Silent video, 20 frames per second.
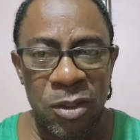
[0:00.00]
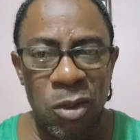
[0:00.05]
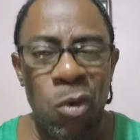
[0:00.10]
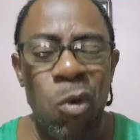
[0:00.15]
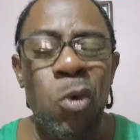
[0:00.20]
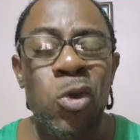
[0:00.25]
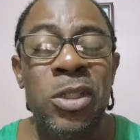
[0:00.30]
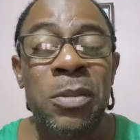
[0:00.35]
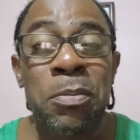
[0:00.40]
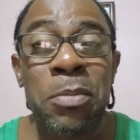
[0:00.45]

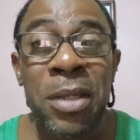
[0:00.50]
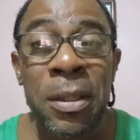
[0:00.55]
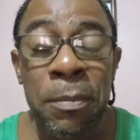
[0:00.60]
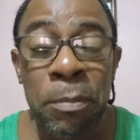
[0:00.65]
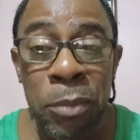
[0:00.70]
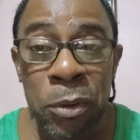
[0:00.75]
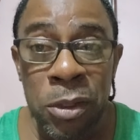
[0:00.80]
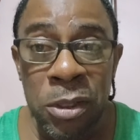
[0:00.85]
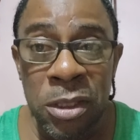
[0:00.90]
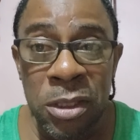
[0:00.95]
Ghost
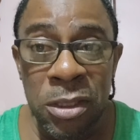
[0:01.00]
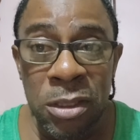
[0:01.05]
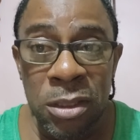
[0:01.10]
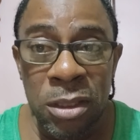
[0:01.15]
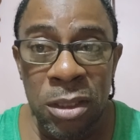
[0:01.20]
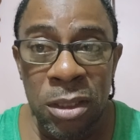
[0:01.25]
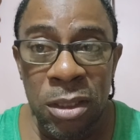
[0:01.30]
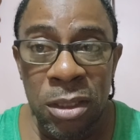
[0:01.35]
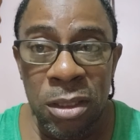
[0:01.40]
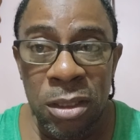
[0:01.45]
Bimpers.
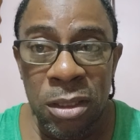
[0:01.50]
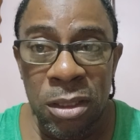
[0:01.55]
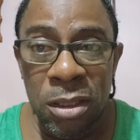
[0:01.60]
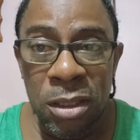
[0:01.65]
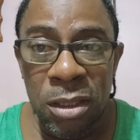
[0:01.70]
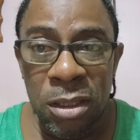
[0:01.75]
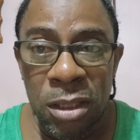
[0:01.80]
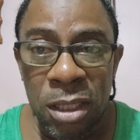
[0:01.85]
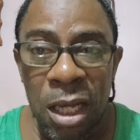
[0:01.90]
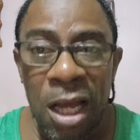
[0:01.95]

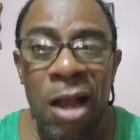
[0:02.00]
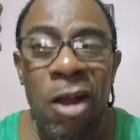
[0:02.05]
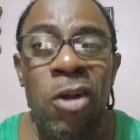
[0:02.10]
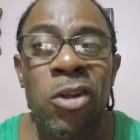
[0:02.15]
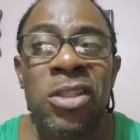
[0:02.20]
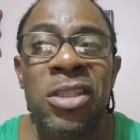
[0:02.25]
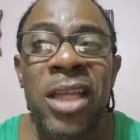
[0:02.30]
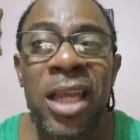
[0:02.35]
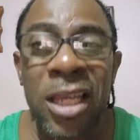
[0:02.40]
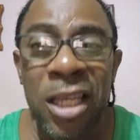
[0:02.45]
I go
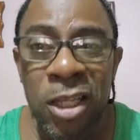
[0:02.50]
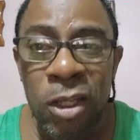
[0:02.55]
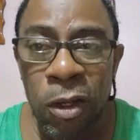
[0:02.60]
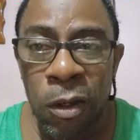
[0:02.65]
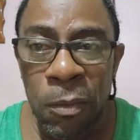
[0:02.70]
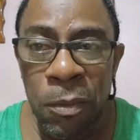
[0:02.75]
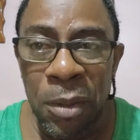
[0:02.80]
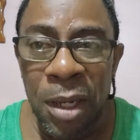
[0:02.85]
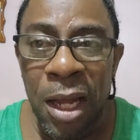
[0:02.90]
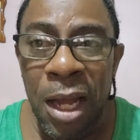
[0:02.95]
take you
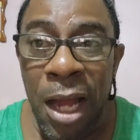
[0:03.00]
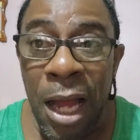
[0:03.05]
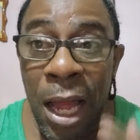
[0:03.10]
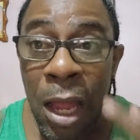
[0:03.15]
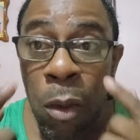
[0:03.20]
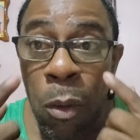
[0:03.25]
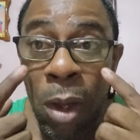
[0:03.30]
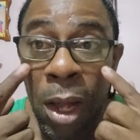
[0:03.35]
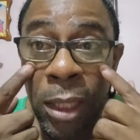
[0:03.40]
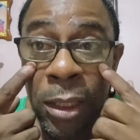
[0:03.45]
up and eye
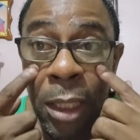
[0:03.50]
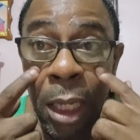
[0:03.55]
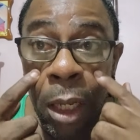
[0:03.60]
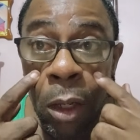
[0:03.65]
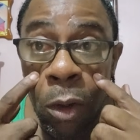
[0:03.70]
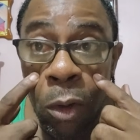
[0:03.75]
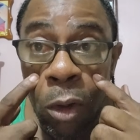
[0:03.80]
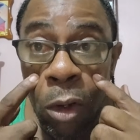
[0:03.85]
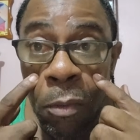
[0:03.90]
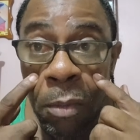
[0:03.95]
water I
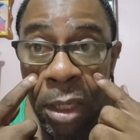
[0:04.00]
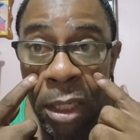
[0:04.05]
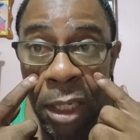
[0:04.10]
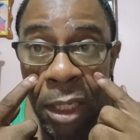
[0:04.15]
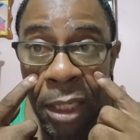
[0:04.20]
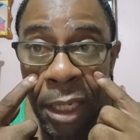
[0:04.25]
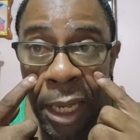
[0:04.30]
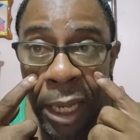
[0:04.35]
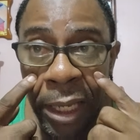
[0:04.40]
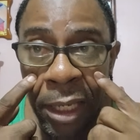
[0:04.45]
go come on
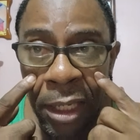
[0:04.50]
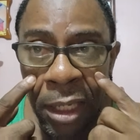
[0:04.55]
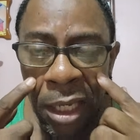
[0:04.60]
your eye.